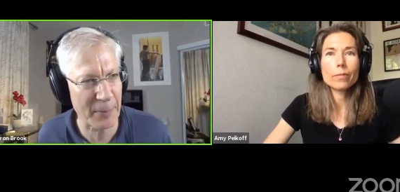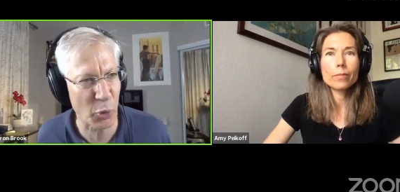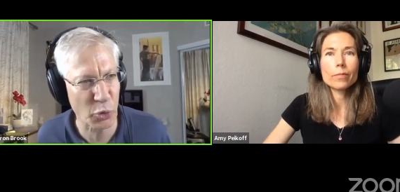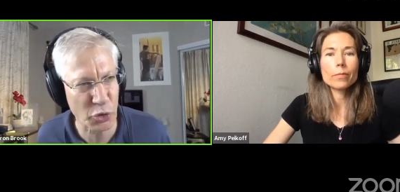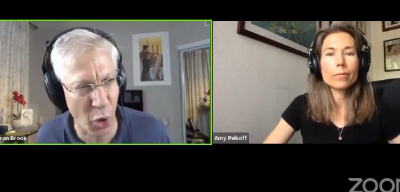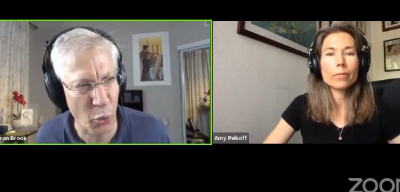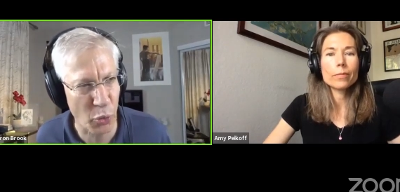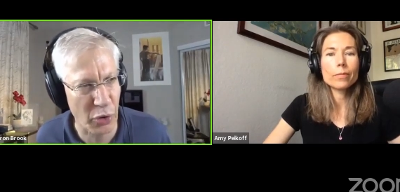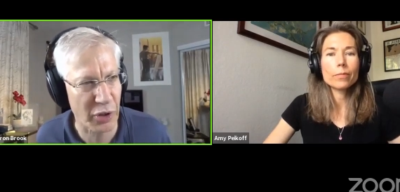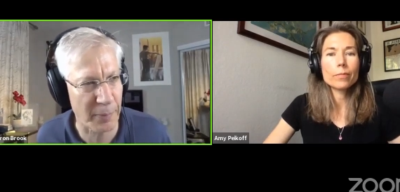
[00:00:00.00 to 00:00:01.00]
Speaker 1: people who don't
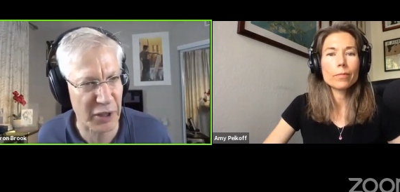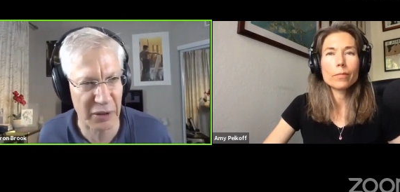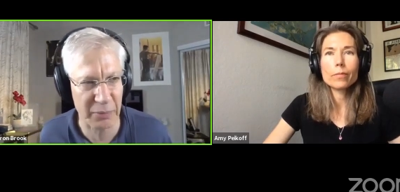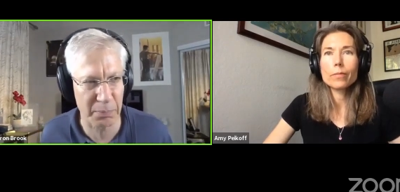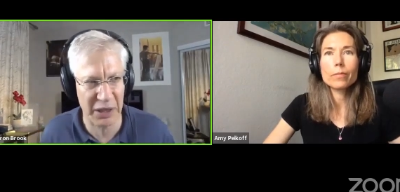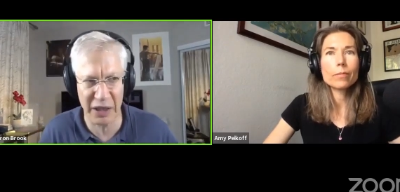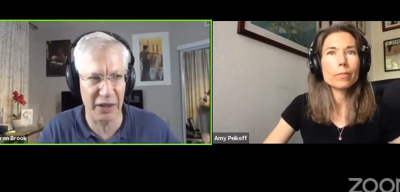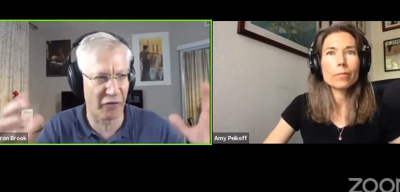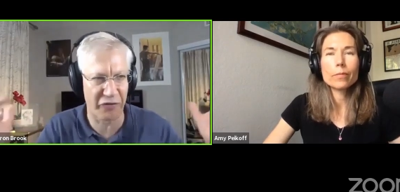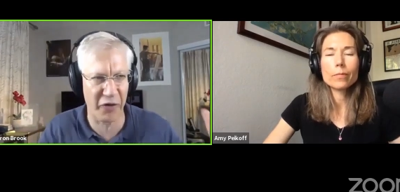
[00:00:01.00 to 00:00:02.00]
work but but
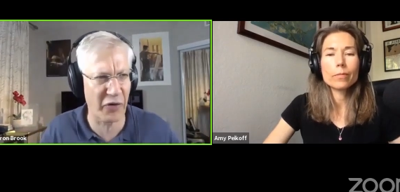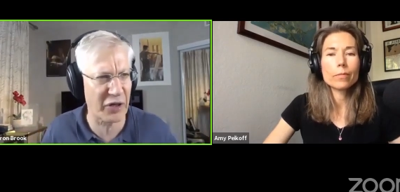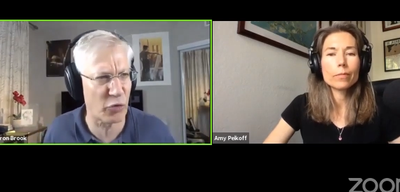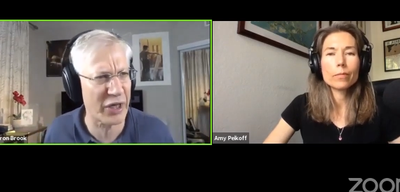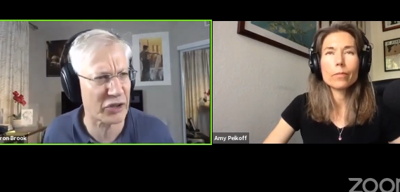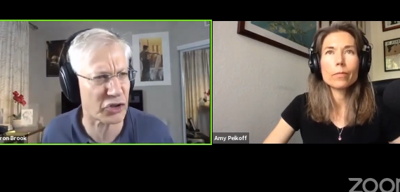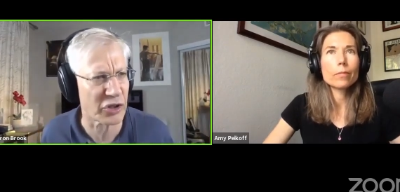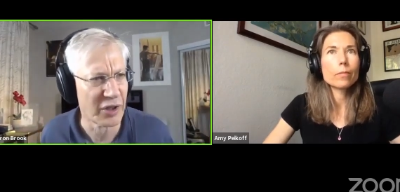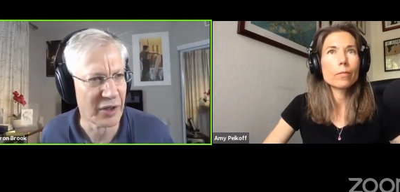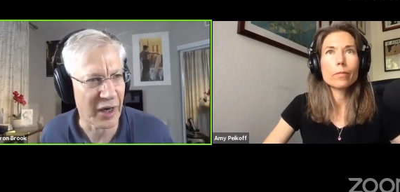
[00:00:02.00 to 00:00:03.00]
are very
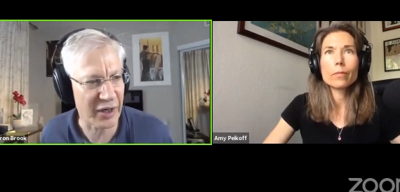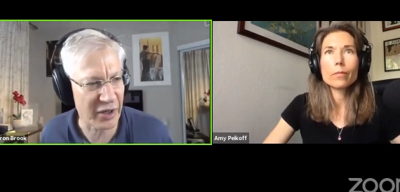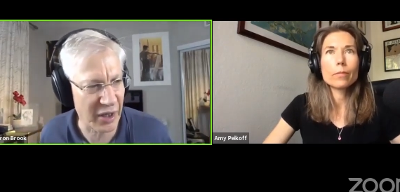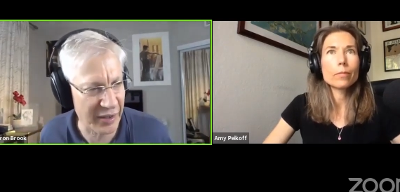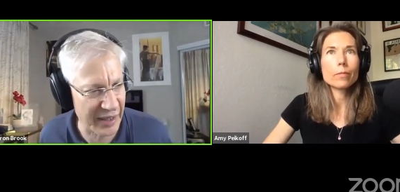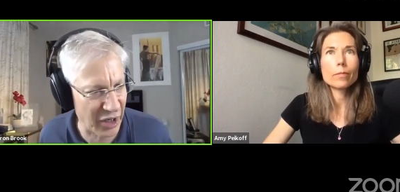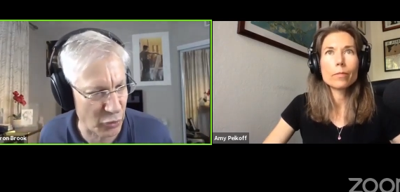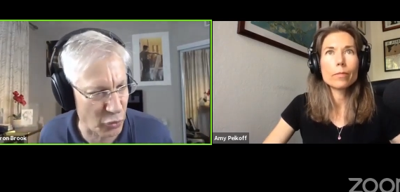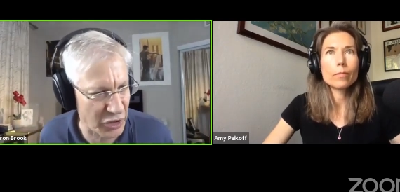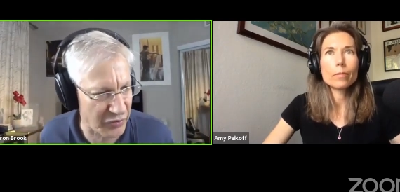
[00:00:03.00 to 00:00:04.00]
rich. I don't know how they
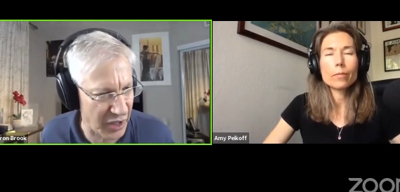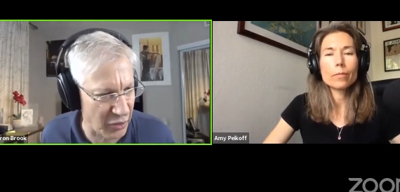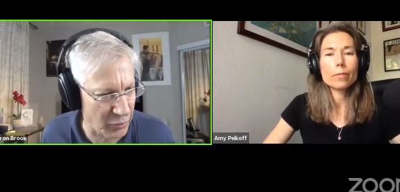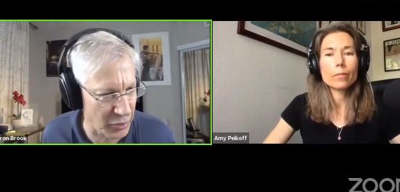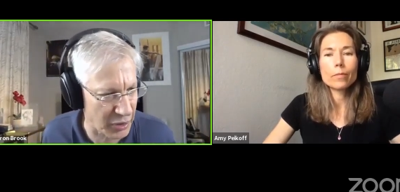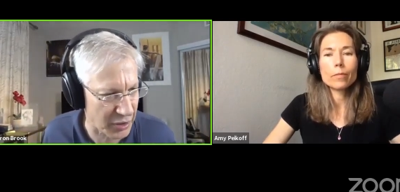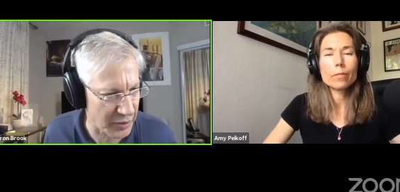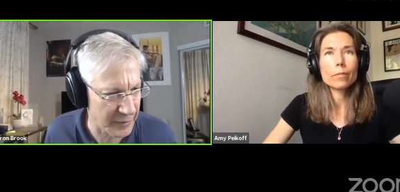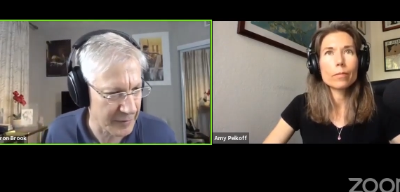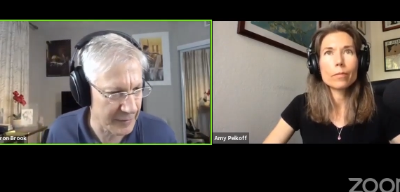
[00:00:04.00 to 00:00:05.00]
got rich if they don't work.
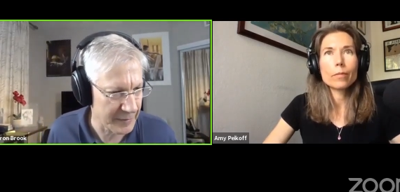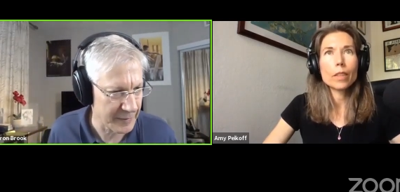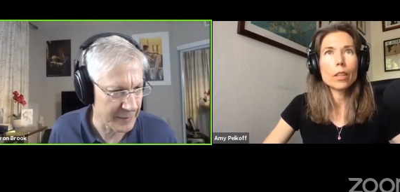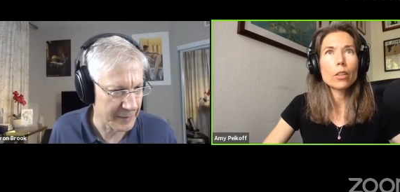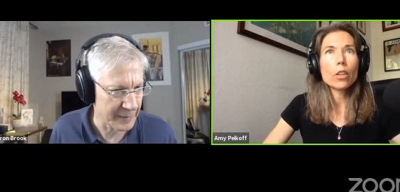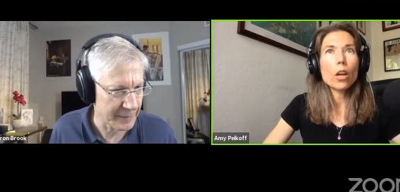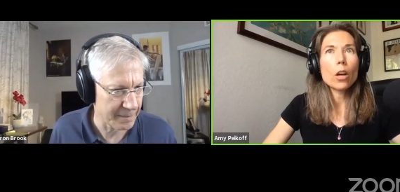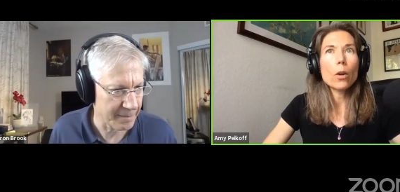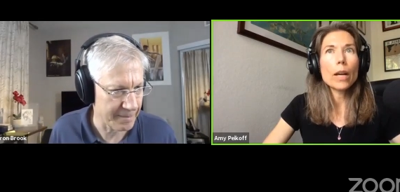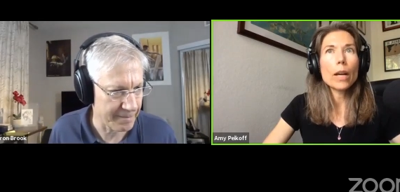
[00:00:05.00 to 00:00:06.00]
Speaker 2: No,
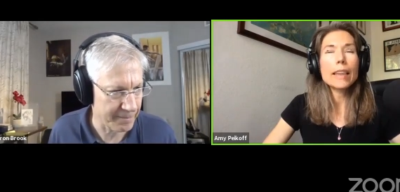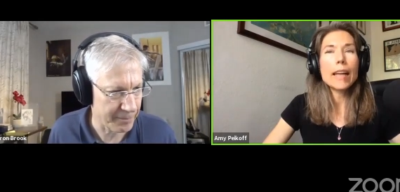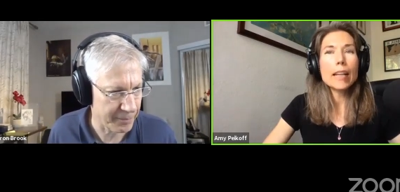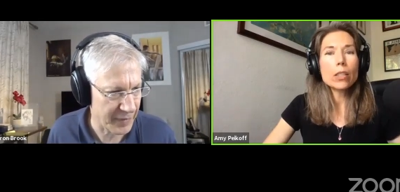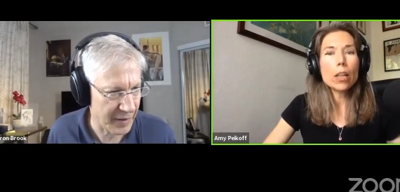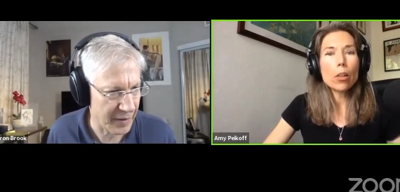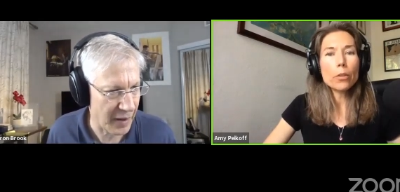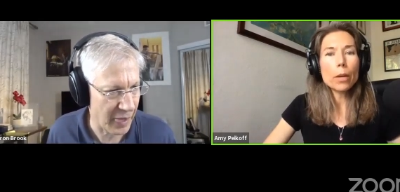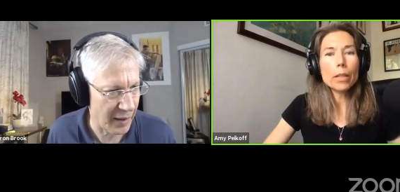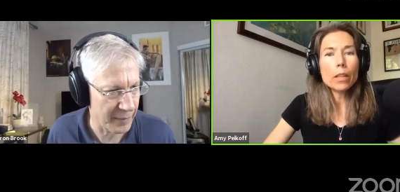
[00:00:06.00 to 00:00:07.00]
and and that's another. Th- I
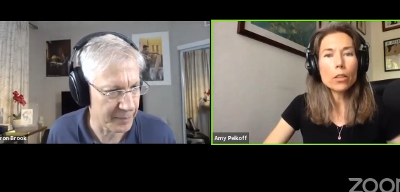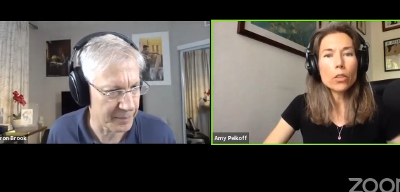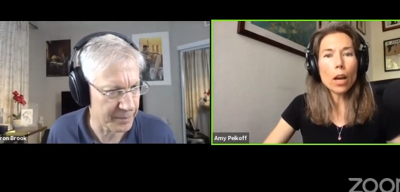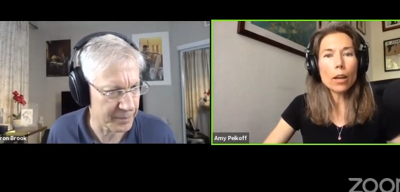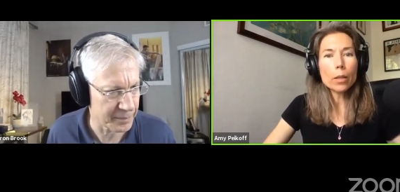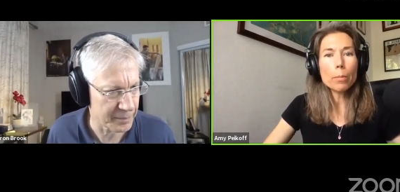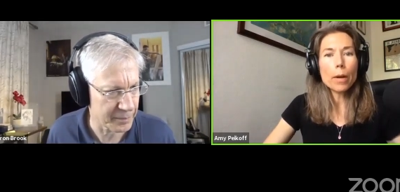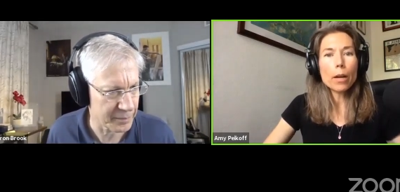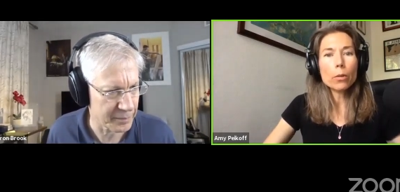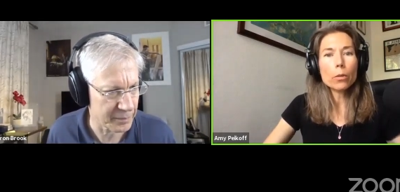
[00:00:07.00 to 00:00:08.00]
mean, talk
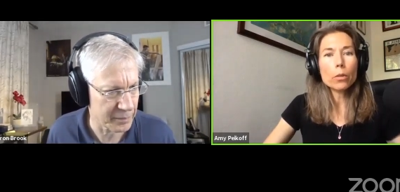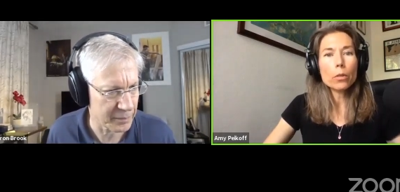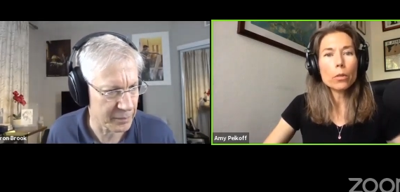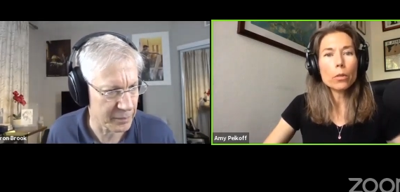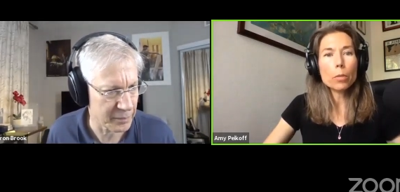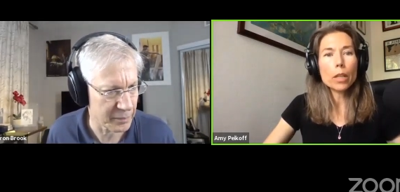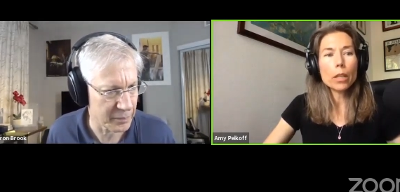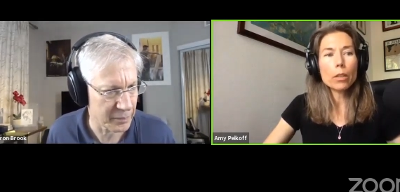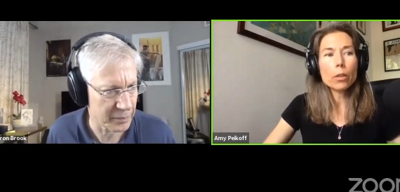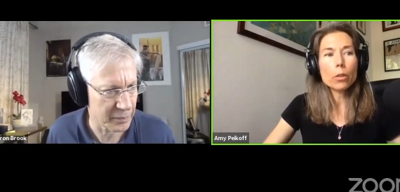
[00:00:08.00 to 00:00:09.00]
about
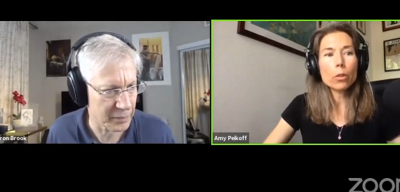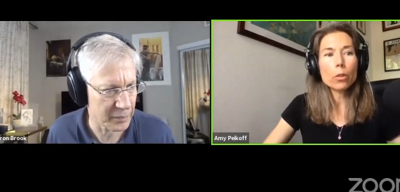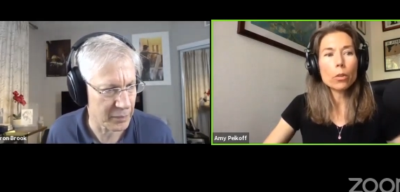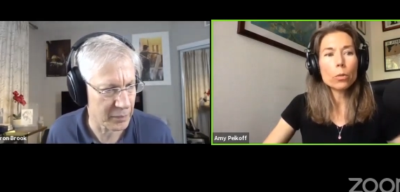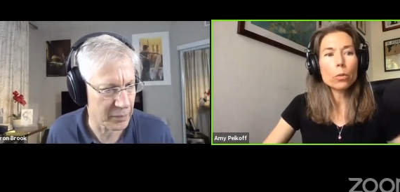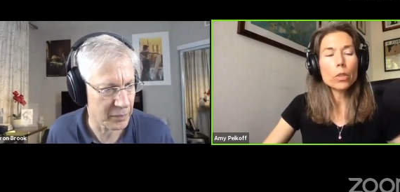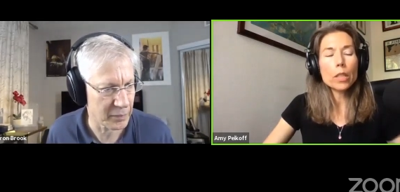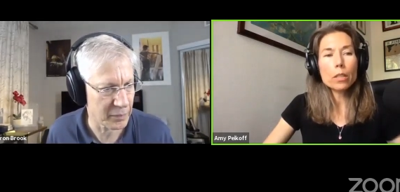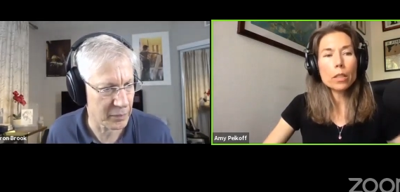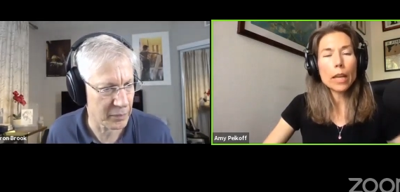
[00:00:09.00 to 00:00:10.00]
somebody who
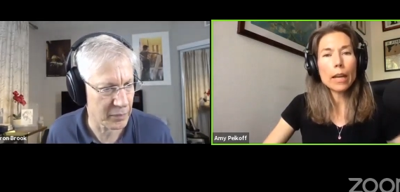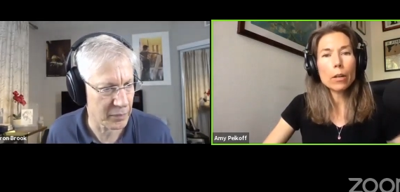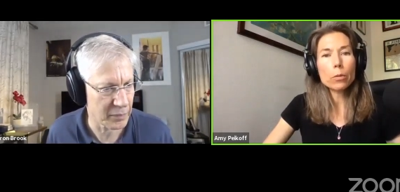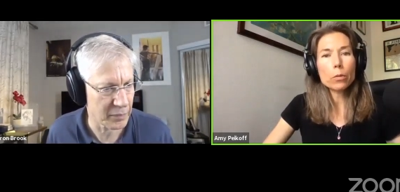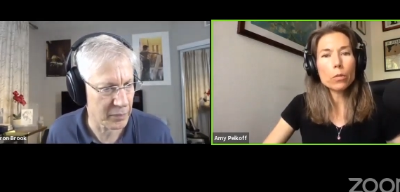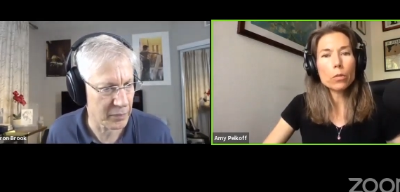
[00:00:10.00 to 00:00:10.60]
discounts